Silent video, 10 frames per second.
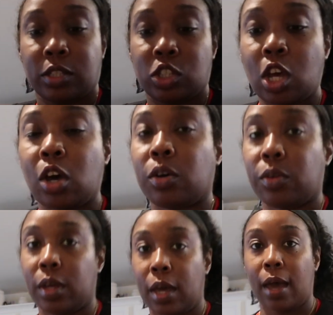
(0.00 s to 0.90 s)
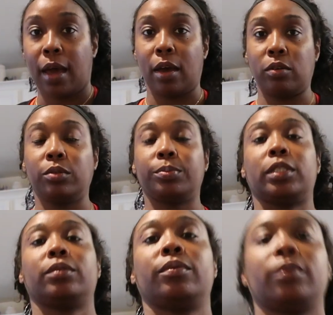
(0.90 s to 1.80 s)
So, oops,
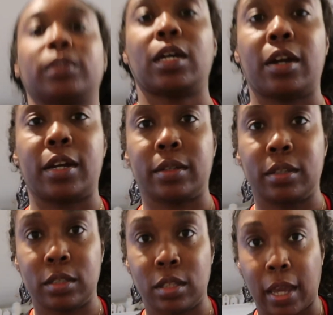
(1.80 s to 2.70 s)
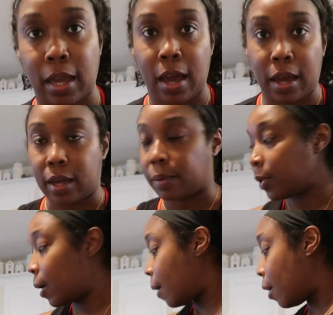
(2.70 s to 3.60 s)
sorry, it's like high.
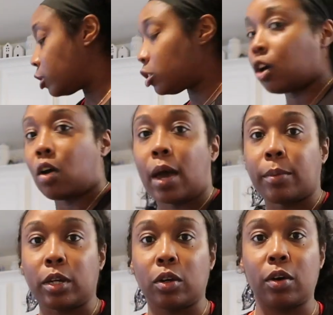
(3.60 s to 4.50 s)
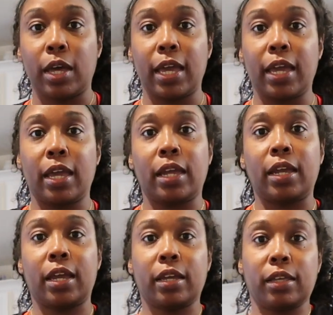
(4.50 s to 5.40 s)
So I'm gonna go
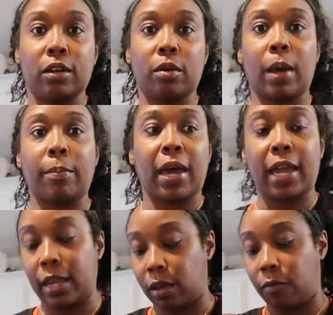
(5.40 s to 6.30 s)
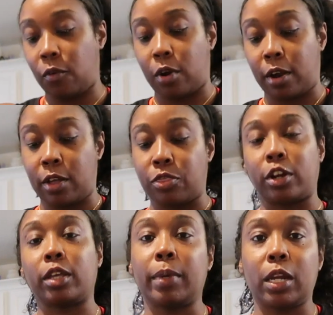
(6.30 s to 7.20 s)
ahead, get on my bike for a
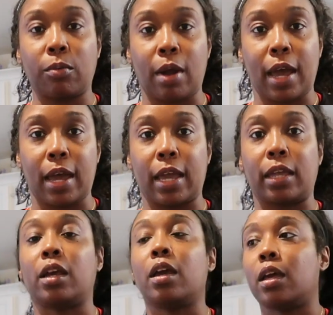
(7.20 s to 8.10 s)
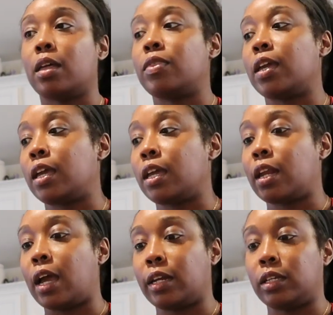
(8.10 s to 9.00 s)
30 minute ride.
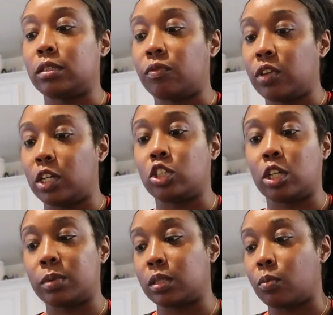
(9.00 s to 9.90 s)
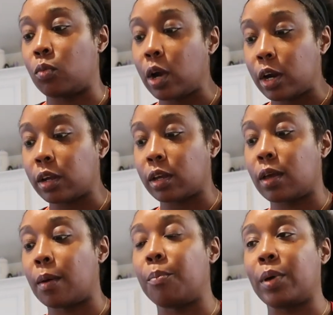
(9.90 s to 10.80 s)
Then I need to finish up some work,
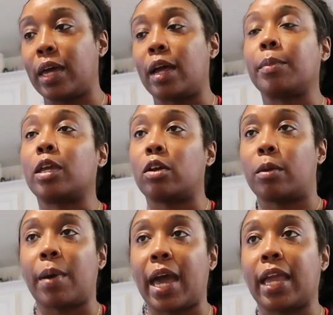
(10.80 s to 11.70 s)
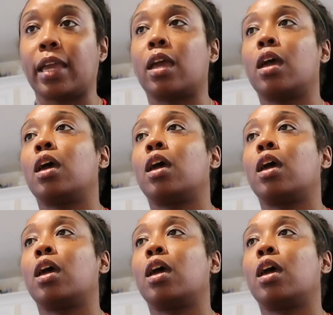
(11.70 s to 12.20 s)
but I'm gonna get on the bike,